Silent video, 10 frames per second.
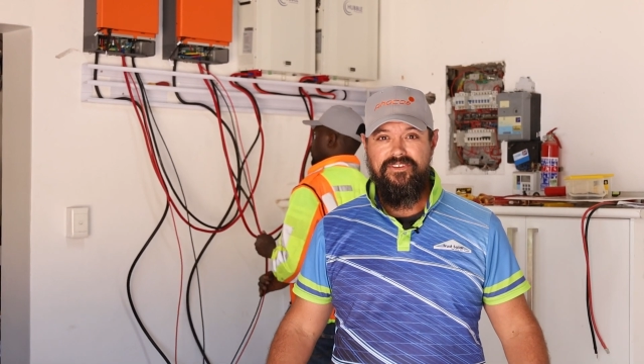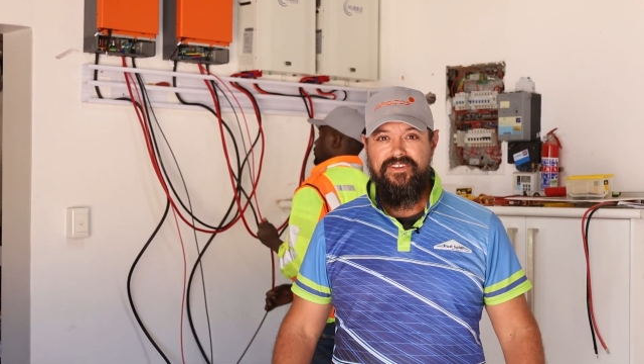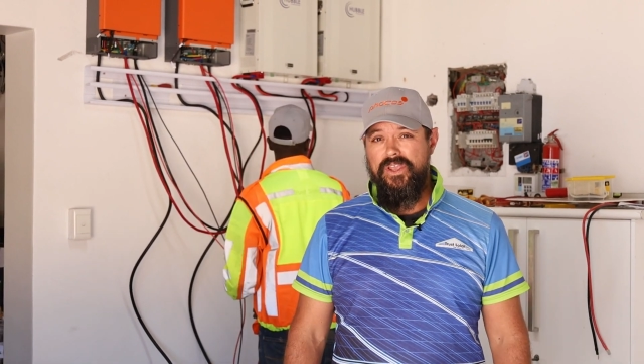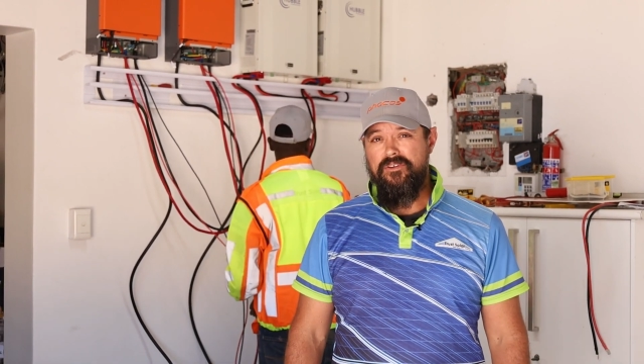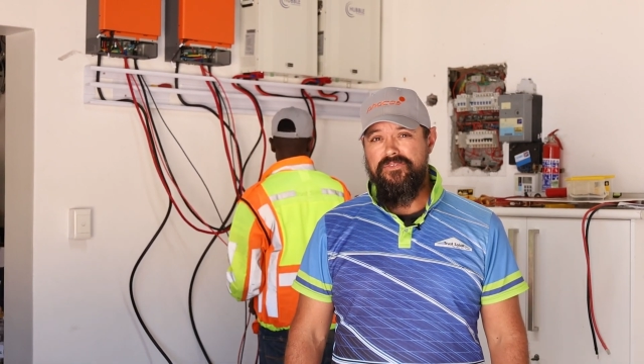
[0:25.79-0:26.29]

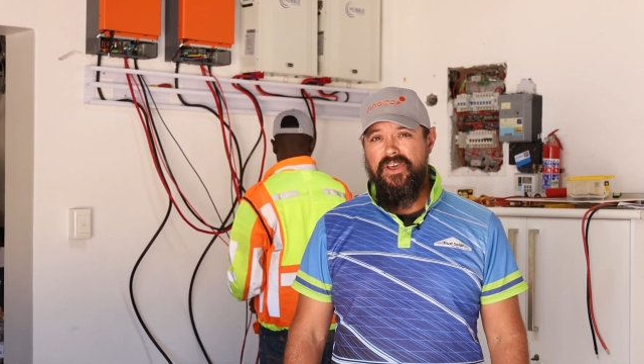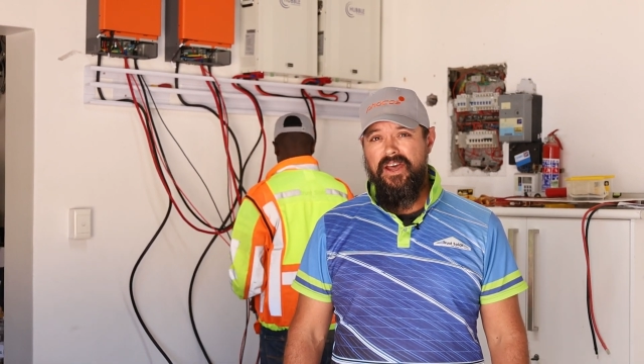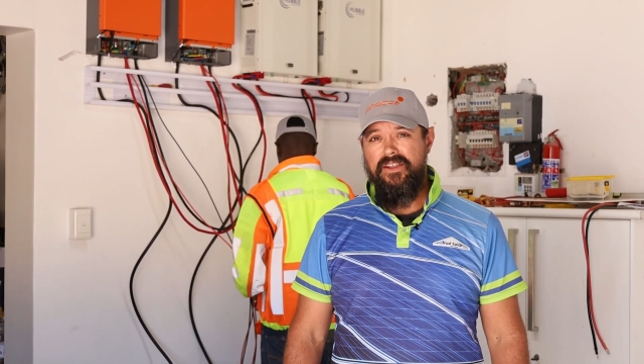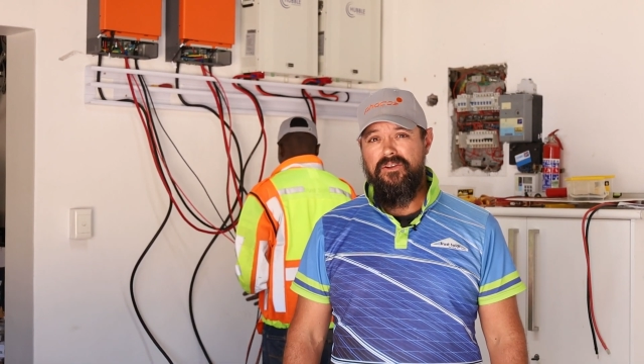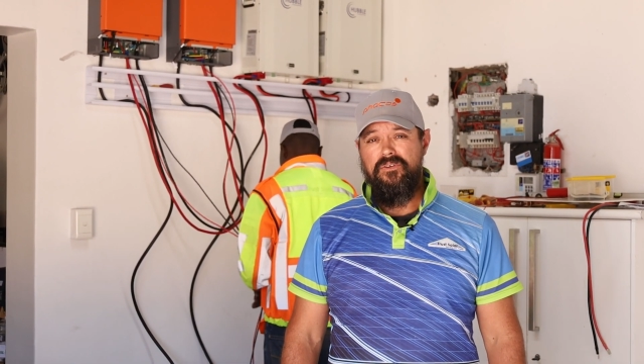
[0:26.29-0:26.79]
We have
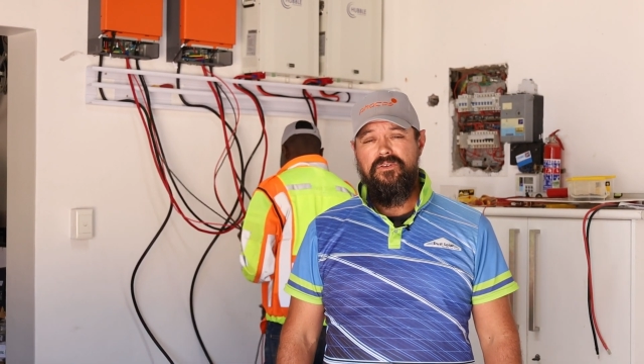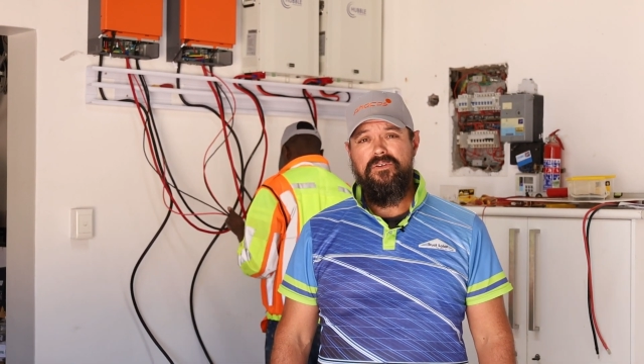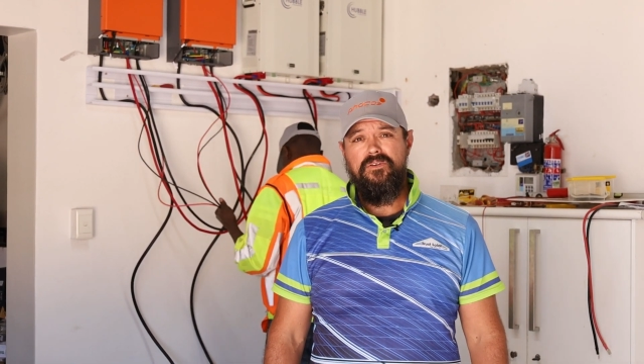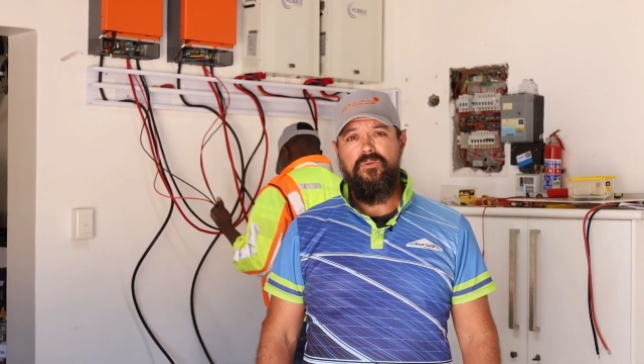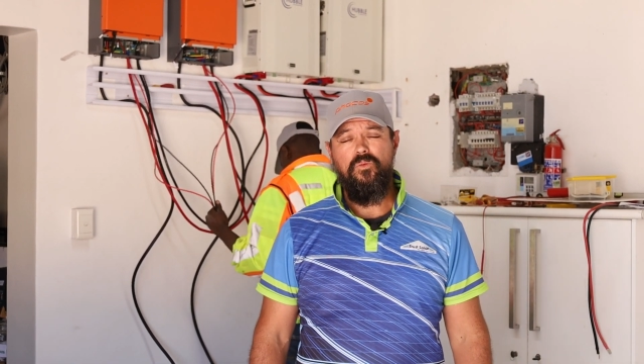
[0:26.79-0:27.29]
done
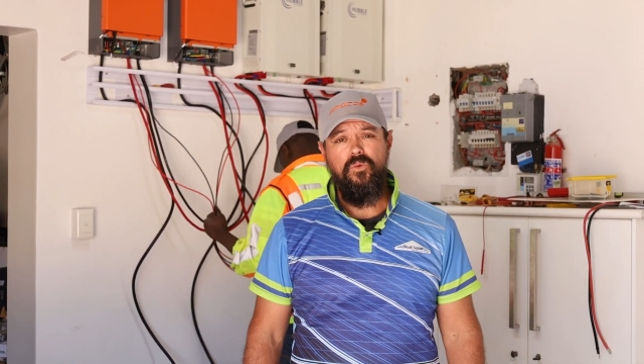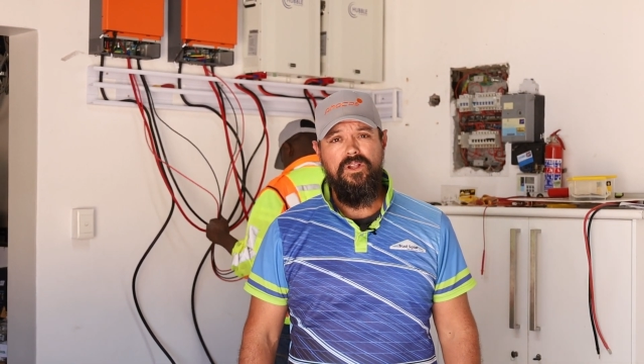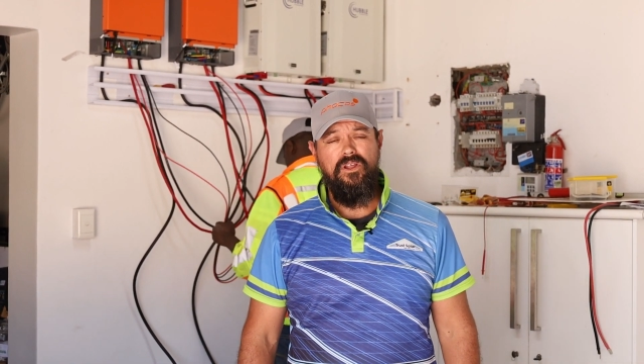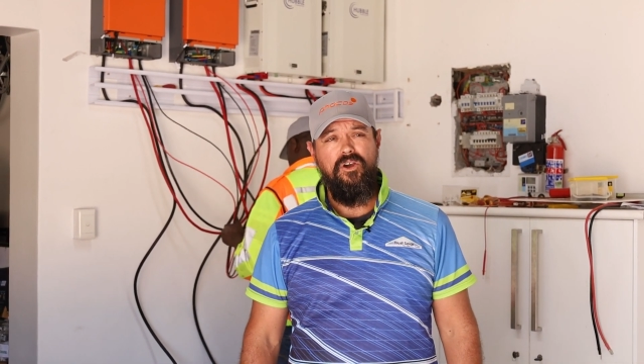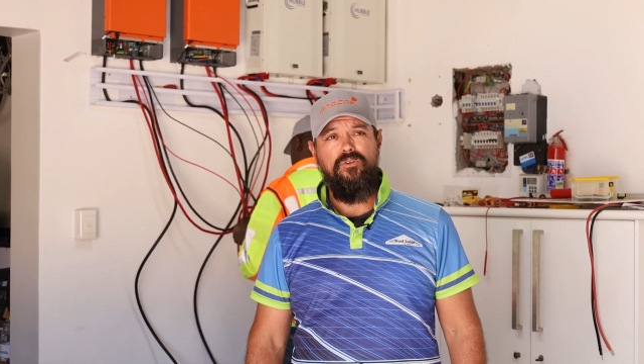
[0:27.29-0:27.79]

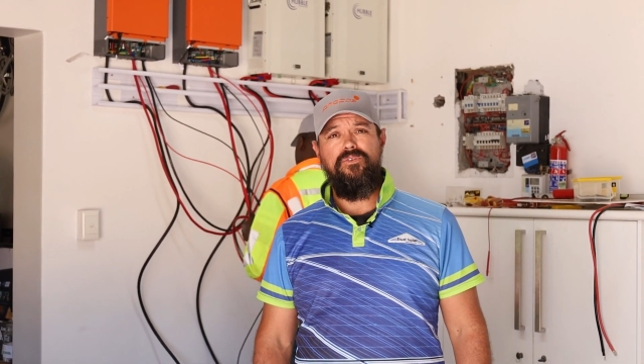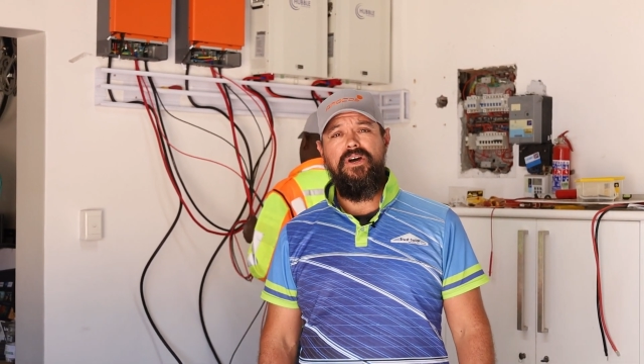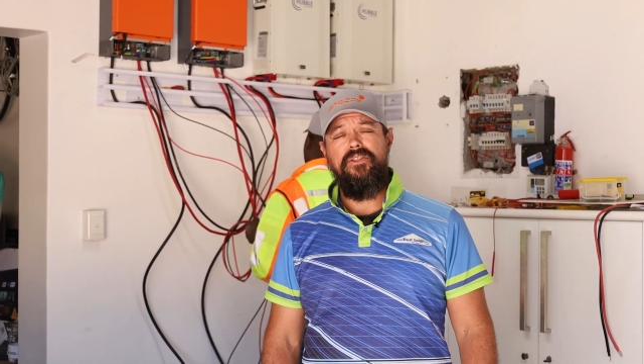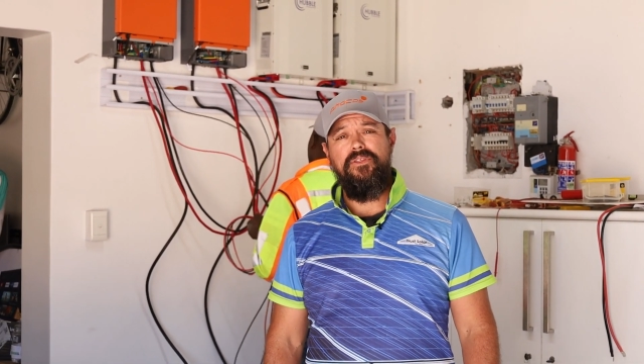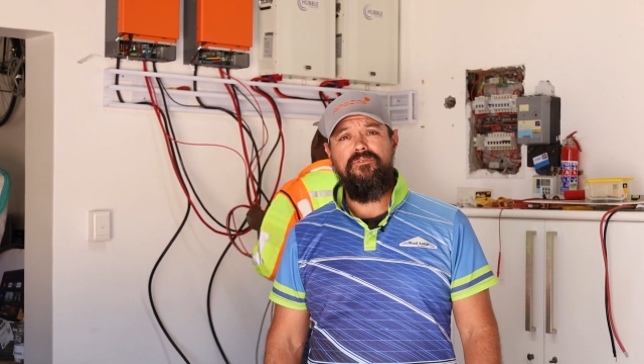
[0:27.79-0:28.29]
well over,
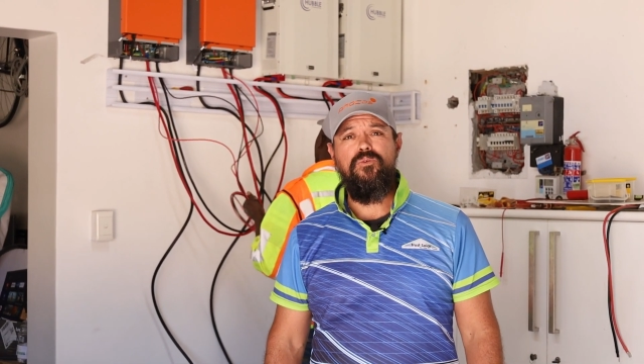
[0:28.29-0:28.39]
I think,